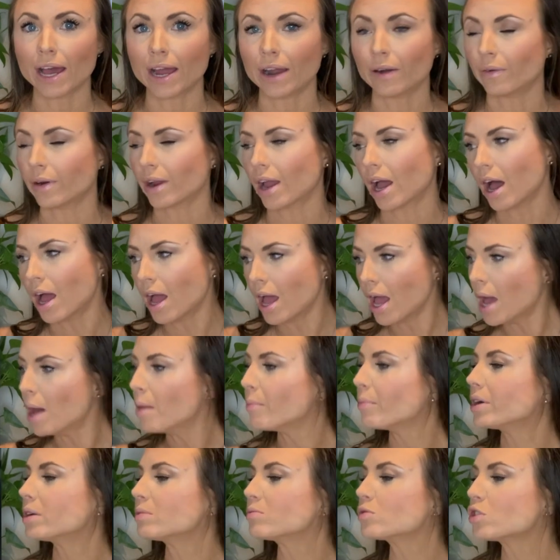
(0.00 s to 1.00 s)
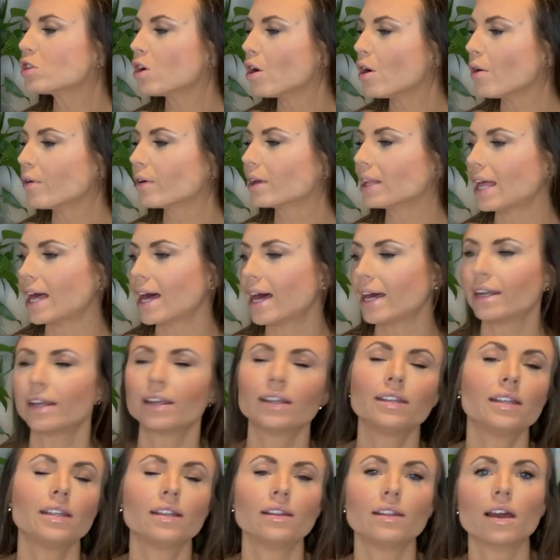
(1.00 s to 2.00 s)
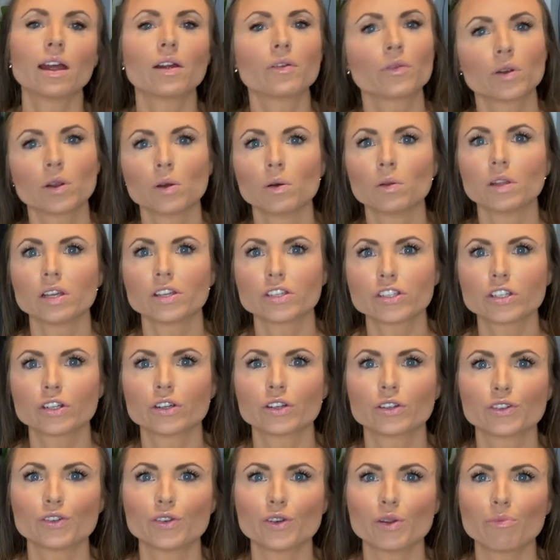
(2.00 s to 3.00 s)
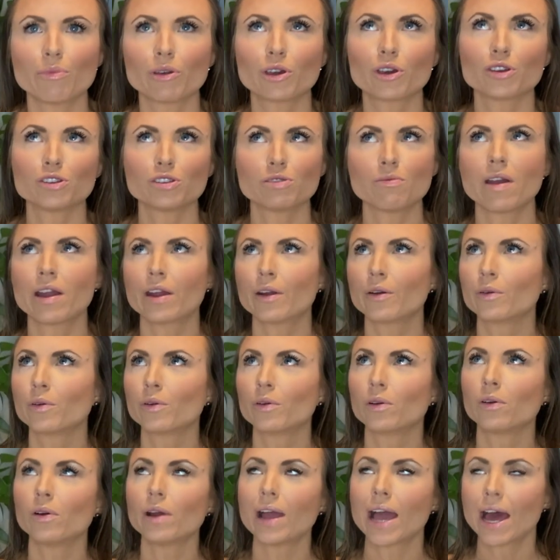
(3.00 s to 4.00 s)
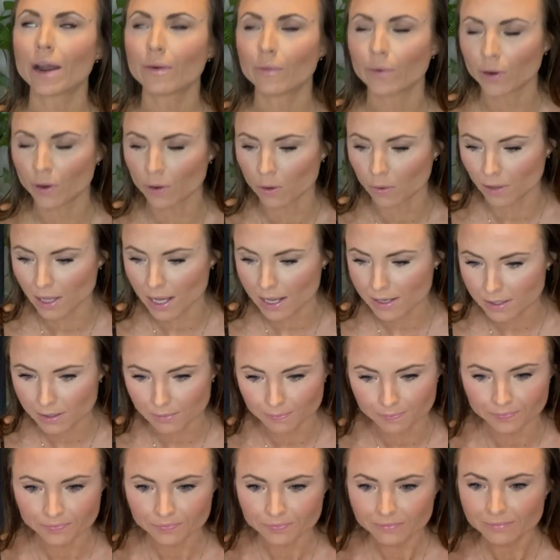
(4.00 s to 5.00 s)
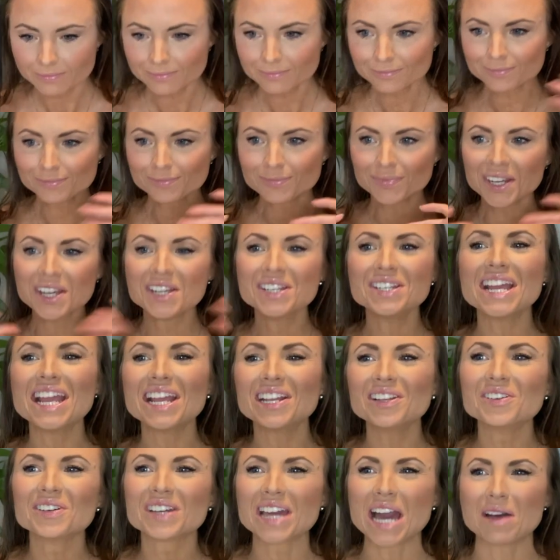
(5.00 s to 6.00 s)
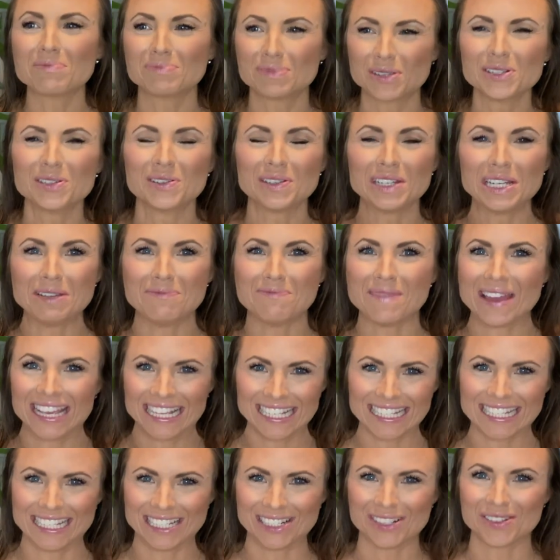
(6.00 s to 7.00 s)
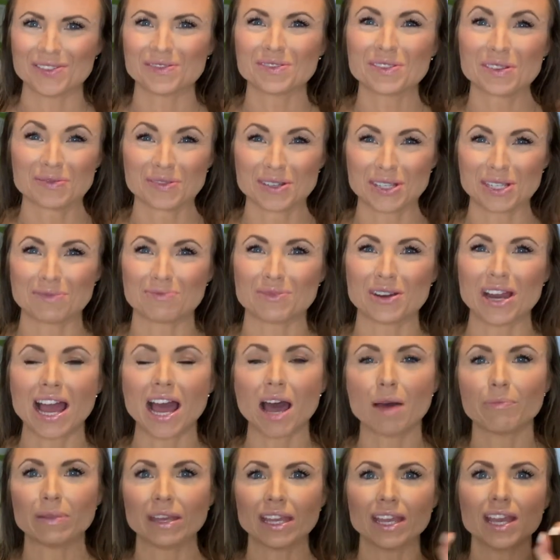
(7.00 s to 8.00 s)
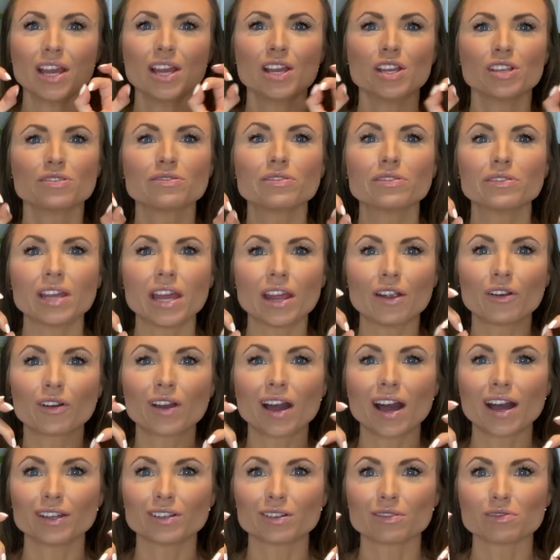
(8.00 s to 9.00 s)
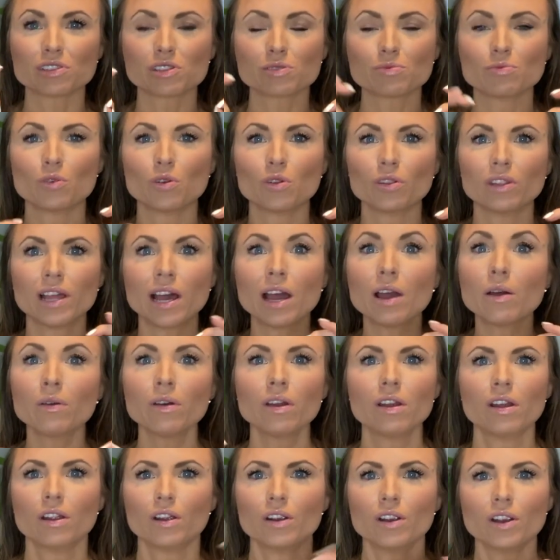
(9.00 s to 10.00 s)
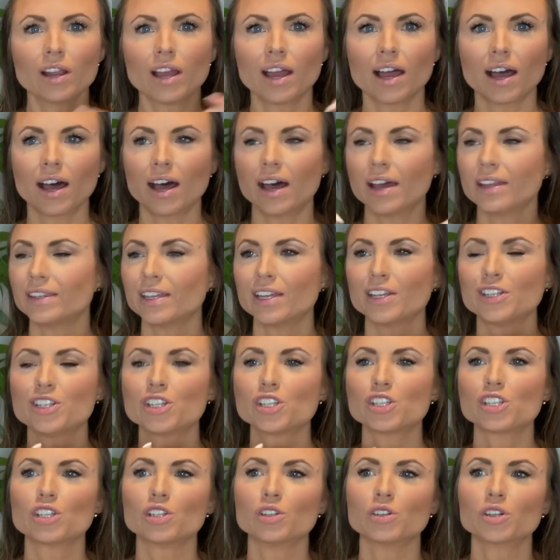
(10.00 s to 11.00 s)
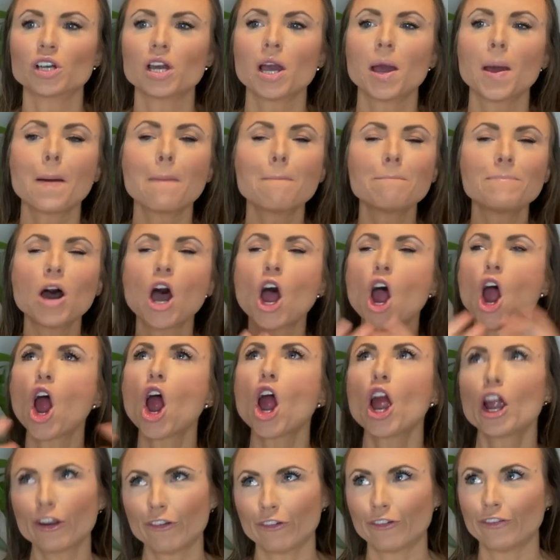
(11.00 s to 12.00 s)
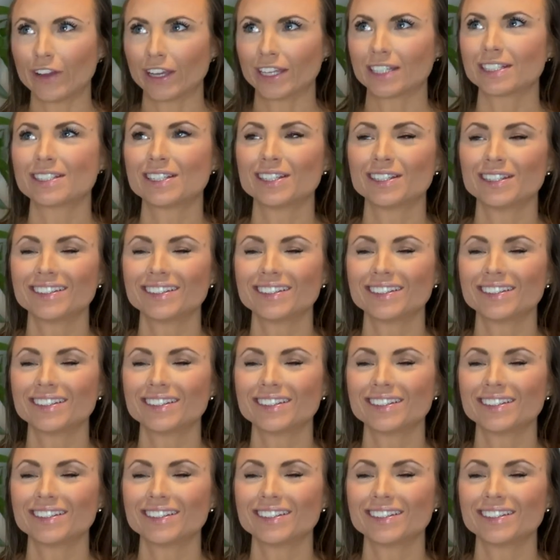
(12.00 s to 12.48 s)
area. But I'm so glad I did the areola surgery, because my areolas, they look absolutely amazing. So I'm super happy. So they are kind of small now, and they just look perfect,